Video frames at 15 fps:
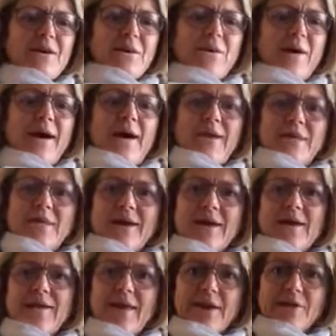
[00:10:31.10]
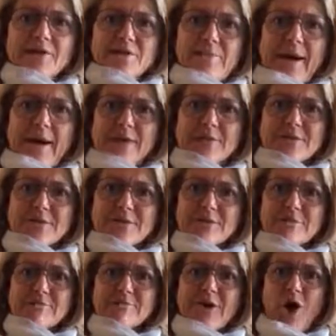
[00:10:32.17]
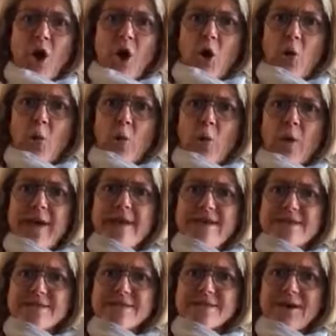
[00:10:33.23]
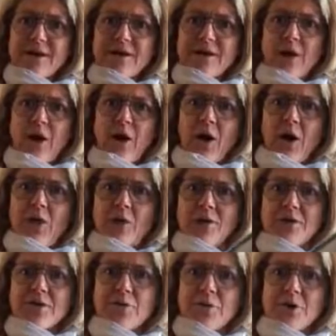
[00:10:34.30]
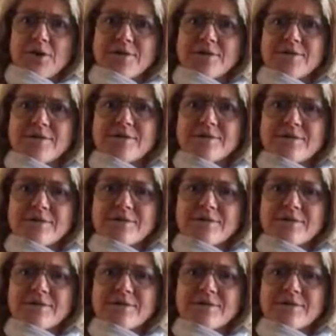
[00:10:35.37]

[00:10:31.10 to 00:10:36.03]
Well, lucky they got him out. A whole week stuck in a hole in the woods.